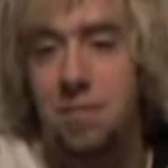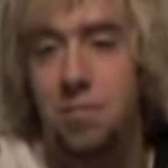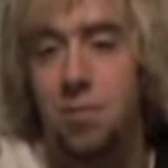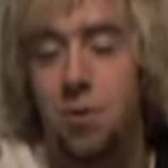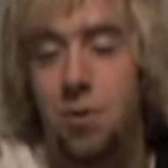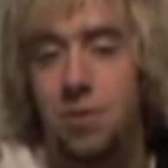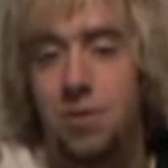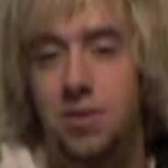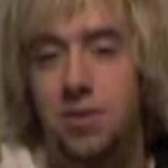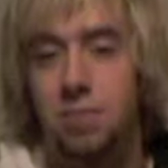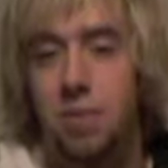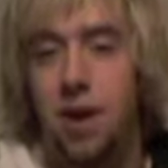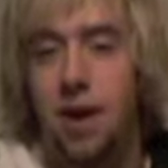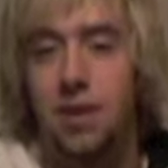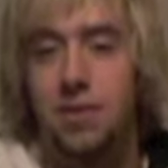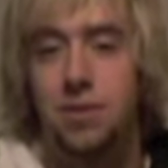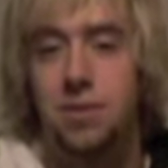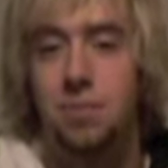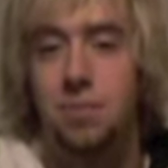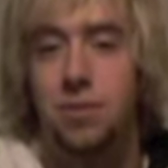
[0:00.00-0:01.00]
more
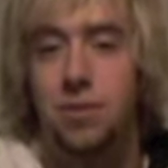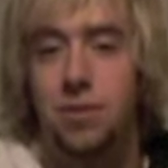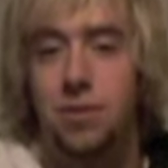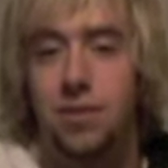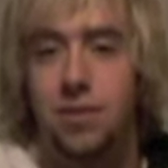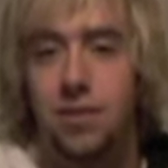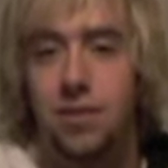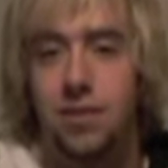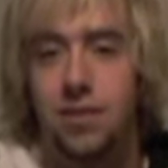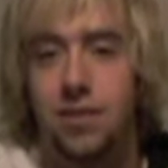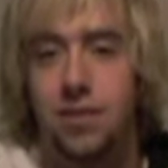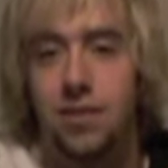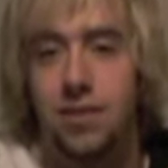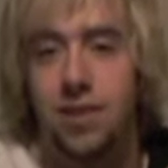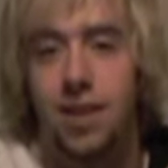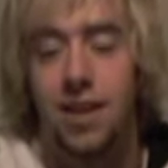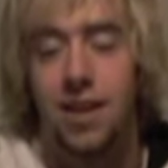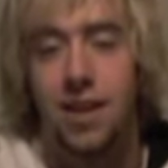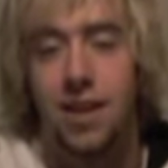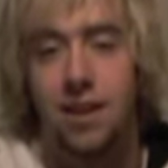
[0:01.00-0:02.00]
responsible and
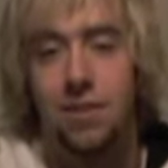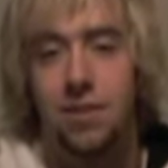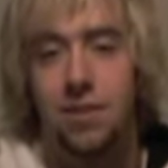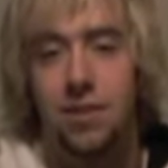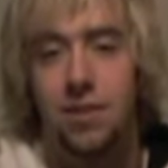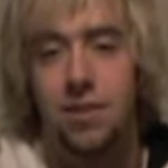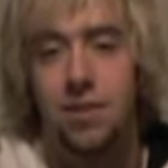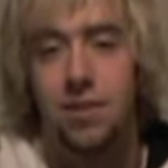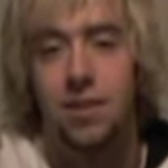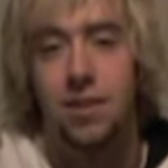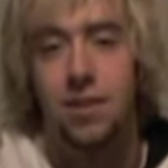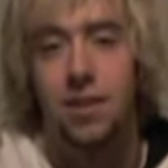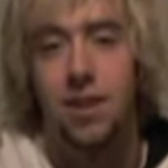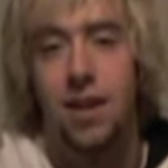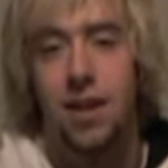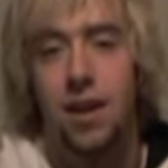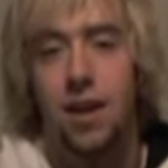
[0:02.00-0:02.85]
not give in to